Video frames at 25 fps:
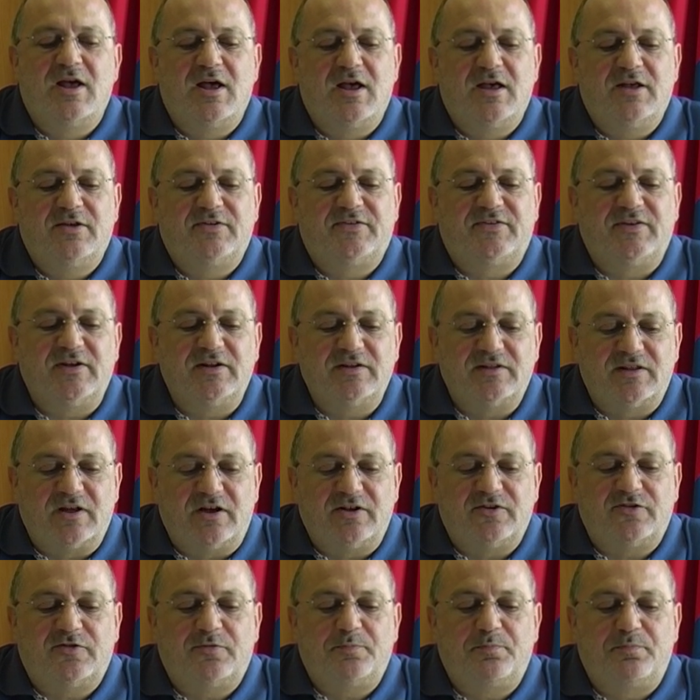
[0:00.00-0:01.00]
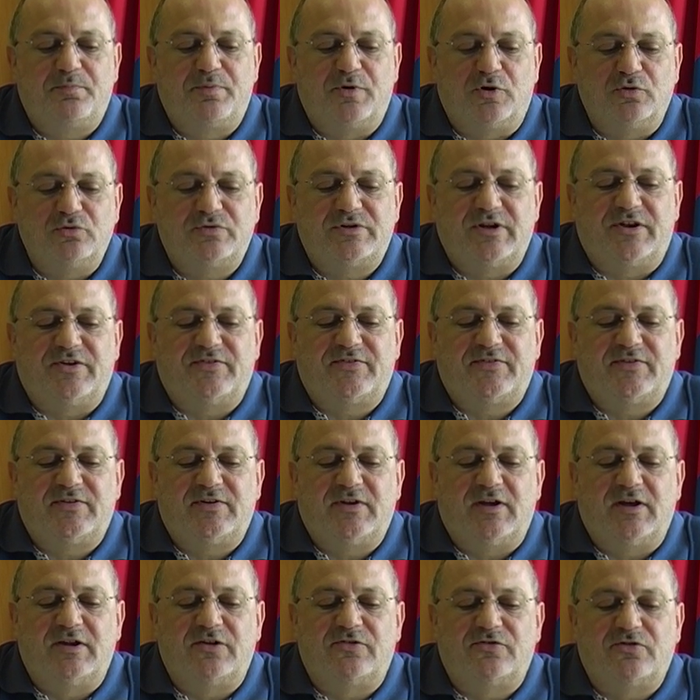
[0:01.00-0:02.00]
Send us protest
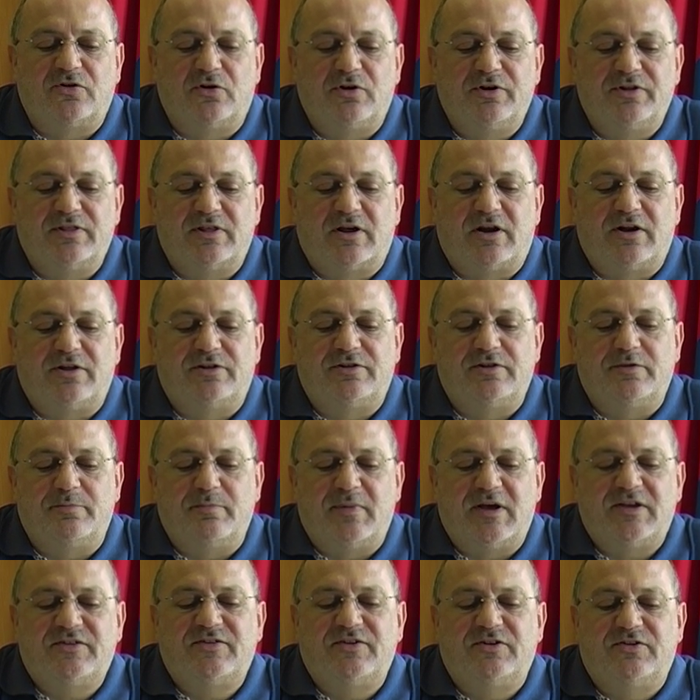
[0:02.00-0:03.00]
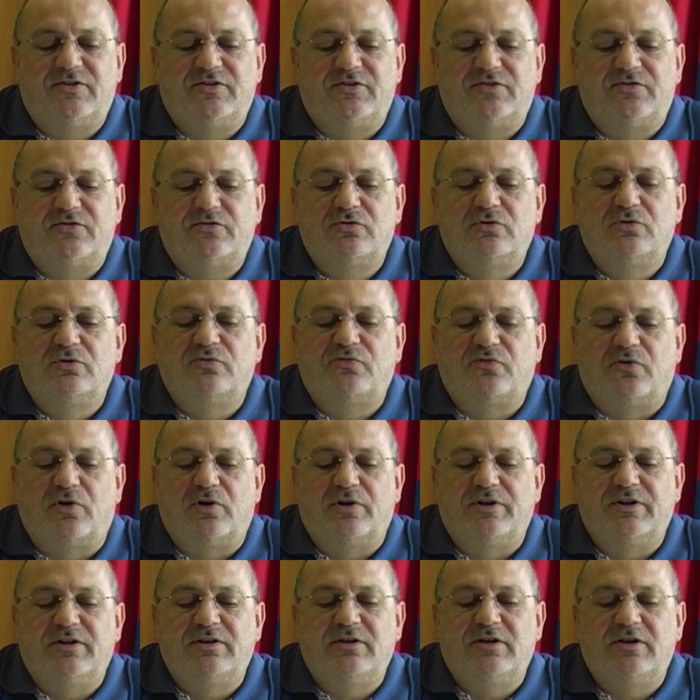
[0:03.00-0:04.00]
and solidarity messages to the
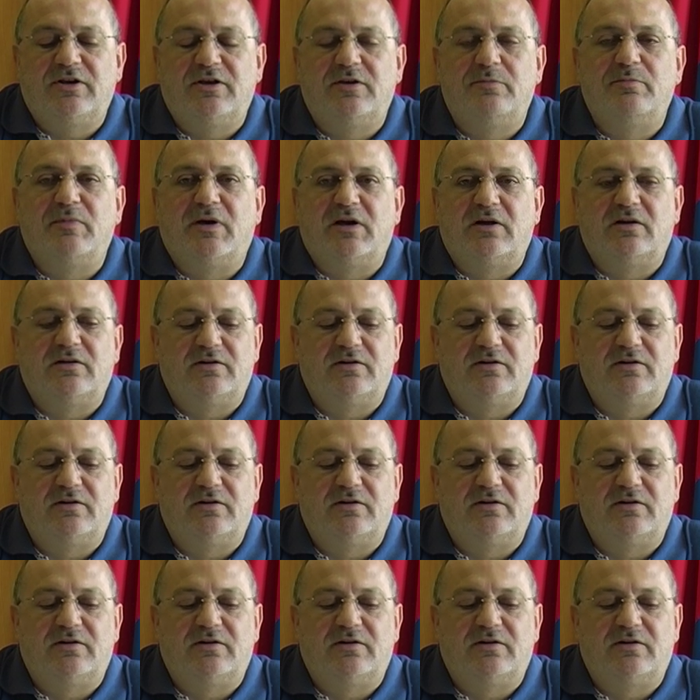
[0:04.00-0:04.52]
following email